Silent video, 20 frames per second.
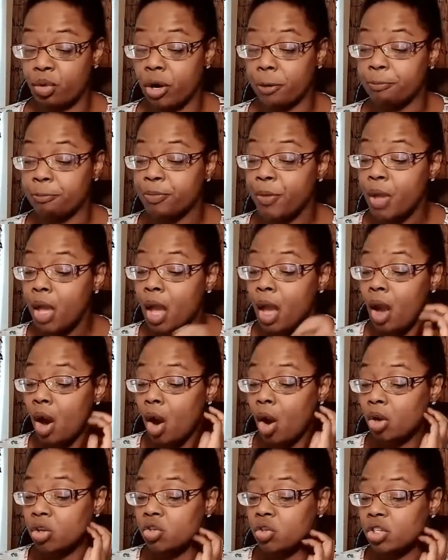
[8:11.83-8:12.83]
Also, some
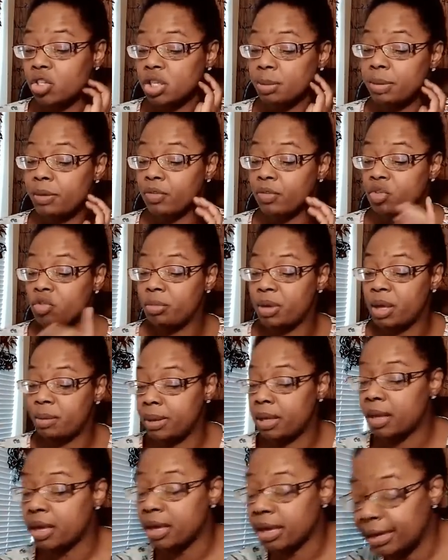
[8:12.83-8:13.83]
of you may be
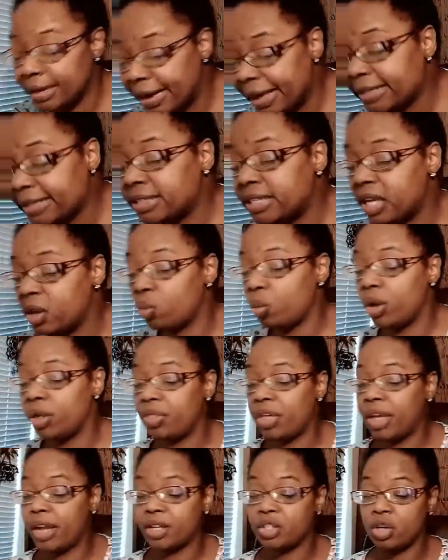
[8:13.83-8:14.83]
connecting with a
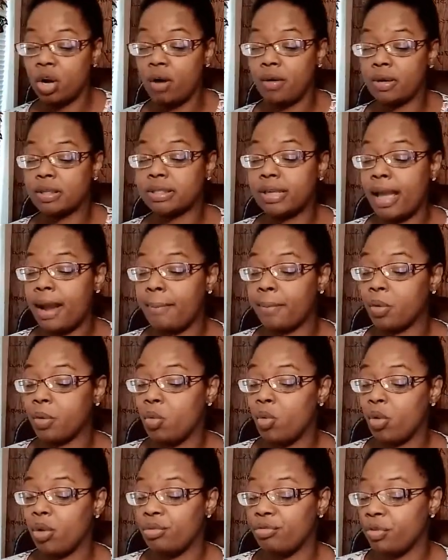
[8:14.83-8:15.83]
Taurus, Capricorn,
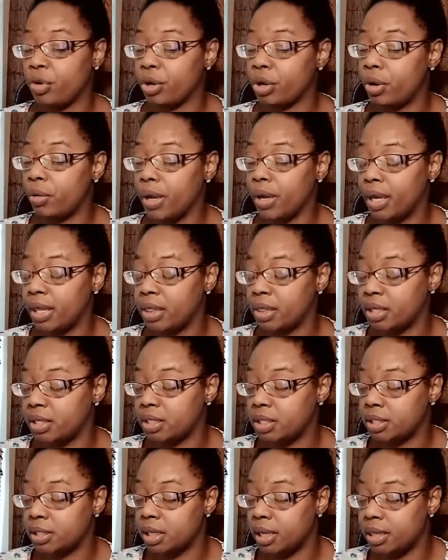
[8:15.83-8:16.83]
Virgo in
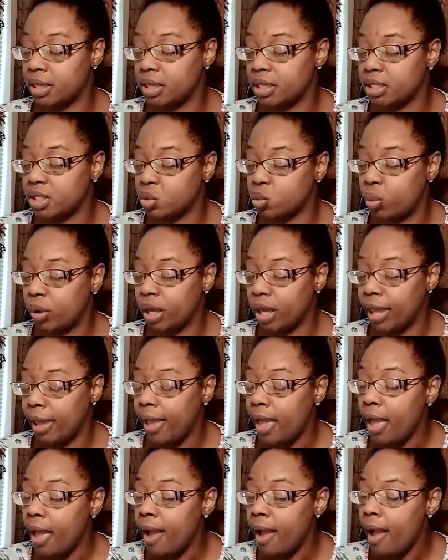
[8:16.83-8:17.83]
this week.
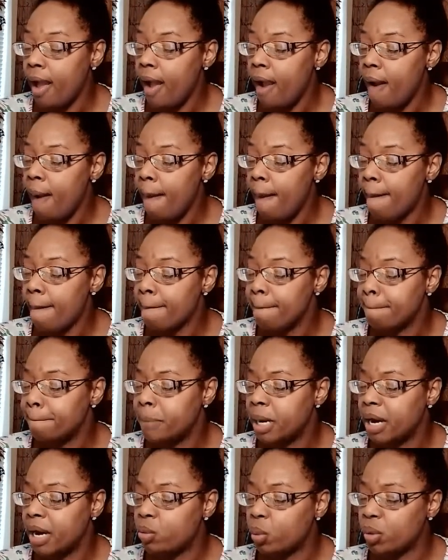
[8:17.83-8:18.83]
But with
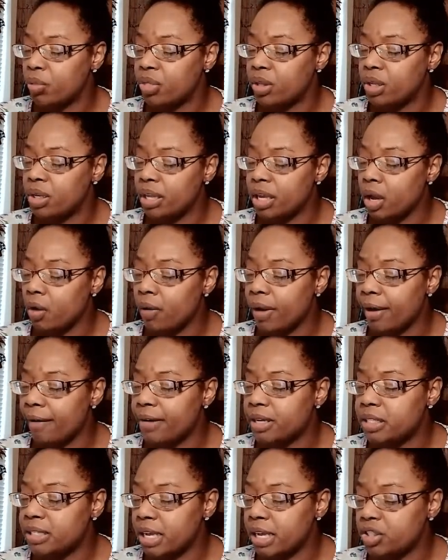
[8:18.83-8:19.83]
the Leo, Aries,
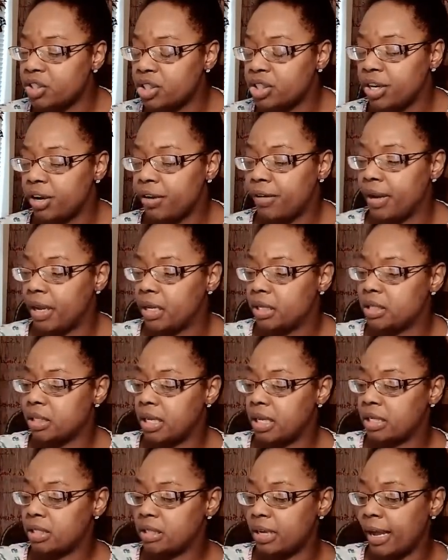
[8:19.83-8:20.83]
Sagittarius, it's
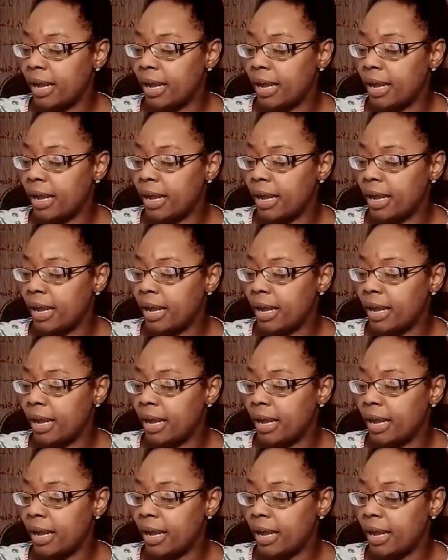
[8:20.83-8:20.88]
like